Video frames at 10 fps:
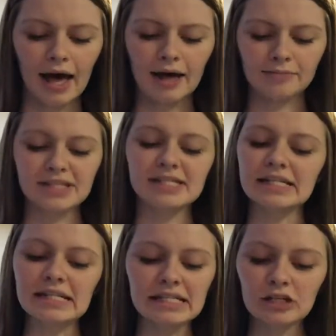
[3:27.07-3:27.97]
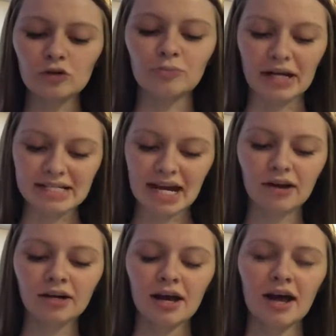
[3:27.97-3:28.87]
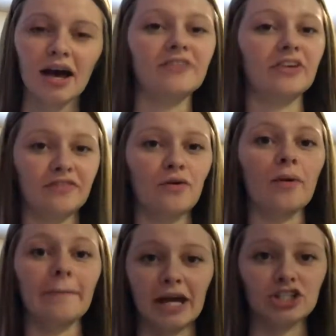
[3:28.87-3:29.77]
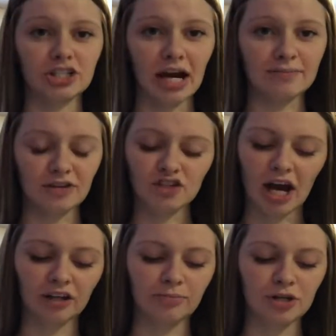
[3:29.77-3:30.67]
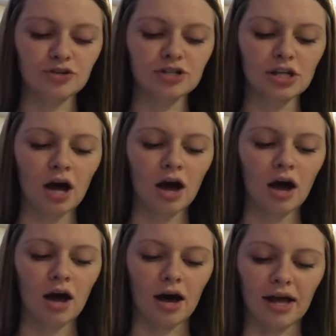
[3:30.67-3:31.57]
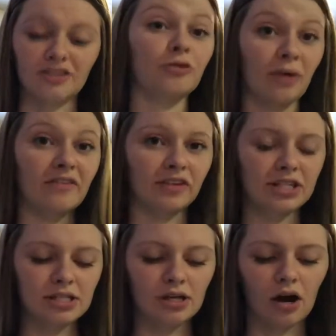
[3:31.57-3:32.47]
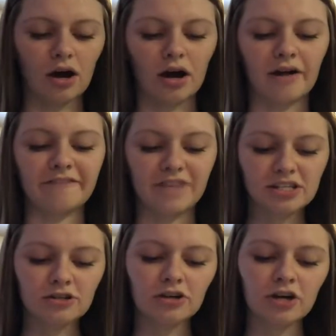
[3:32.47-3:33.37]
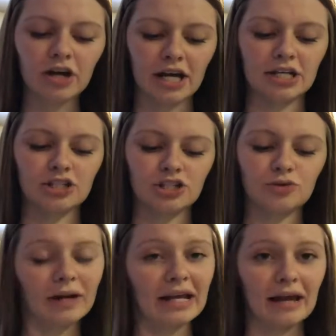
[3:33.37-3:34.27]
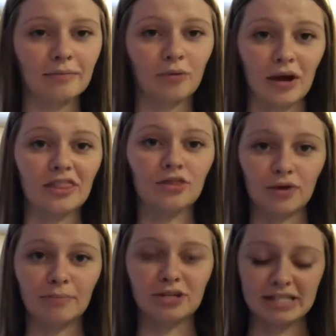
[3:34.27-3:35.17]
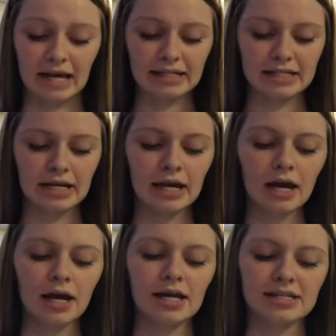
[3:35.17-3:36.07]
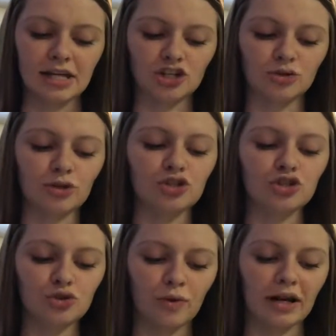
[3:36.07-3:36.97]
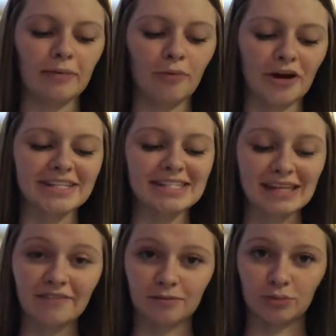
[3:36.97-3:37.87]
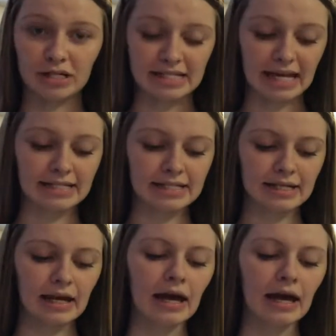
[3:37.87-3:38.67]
The statistical breakdown of the 4 major types of child abuse and their prevalence are: physical is 28.3%, sexual is 20.7%,